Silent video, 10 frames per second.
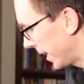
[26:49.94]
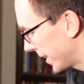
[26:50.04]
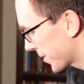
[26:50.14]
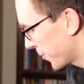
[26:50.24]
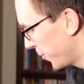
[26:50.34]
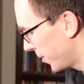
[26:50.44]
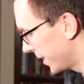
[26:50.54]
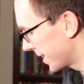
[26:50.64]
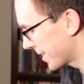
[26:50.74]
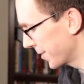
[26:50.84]
minus
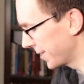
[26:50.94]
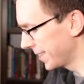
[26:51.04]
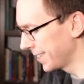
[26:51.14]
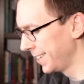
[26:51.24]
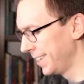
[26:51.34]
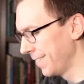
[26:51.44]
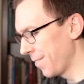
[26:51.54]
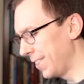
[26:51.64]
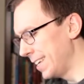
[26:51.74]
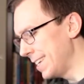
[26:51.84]
1. So the
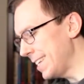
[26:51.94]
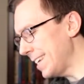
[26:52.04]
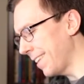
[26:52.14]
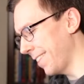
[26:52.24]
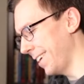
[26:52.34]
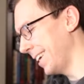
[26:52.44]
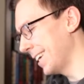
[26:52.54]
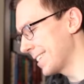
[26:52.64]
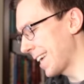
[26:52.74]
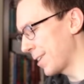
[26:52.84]
neat
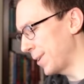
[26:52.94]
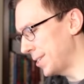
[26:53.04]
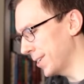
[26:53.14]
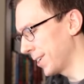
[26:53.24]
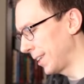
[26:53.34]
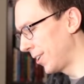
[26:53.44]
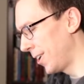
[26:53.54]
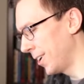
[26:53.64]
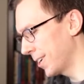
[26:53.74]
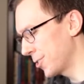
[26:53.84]
thing is that we took a
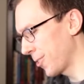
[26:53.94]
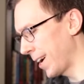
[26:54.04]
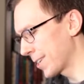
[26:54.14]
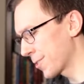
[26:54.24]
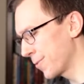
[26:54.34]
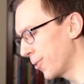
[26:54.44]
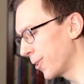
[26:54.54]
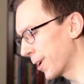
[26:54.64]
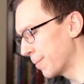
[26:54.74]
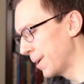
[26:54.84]
log
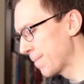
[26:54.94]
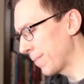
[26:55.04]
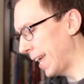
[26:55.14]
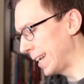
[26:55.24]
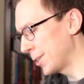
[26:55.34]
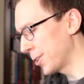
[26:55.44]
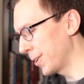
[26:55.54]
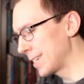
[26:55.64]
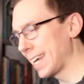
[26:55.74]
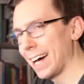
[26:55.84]
transform, and it
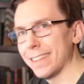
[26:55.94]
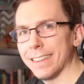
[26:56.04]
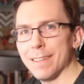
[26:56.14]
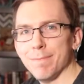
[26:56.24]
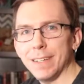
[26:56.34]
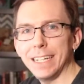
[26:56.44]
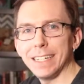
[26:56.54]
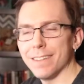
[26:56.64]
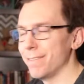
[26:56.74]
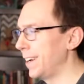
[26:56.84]
turns out that the
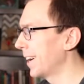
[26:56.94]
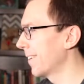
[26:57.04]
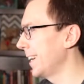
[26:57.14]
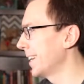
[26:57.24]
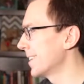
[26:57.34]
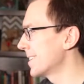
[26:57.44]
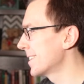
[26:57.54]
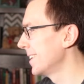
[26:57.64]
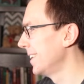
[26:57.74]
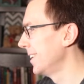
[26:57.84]
mean and
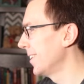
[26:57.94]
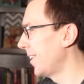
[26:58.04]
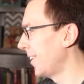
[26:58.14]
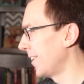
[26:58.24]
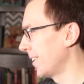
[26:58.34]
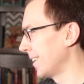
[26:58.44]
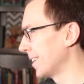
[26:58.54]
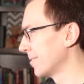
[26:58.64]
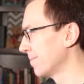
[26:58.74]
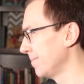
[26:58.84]
variance
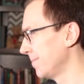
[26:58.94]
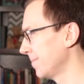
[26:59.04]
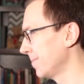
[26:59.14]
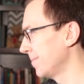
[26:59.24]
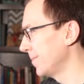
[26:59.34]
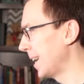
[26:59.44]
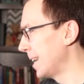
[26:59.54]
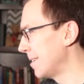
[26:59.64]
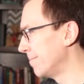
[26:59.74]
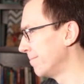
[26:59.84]
are
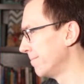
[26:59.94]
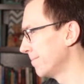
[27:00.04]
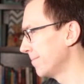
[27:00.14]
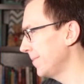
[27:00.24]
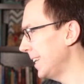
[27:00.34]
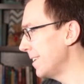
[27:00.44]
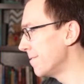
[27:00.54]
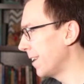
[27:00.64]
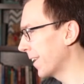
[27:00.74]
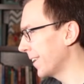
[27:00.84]

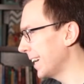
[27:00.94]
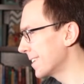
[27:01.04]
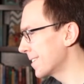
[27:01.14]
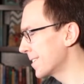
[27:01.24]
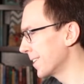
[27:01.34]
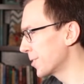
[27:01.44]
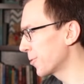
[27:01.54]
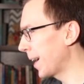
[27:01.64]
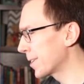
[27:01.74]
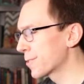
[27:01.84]
invariant to the
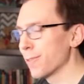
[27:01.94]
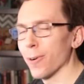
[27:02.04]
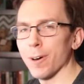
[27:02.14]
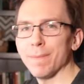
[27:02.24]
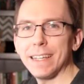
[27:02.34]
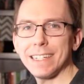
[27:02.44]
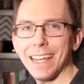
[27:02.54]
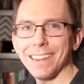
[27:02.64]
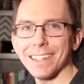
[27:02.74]
transform. They stay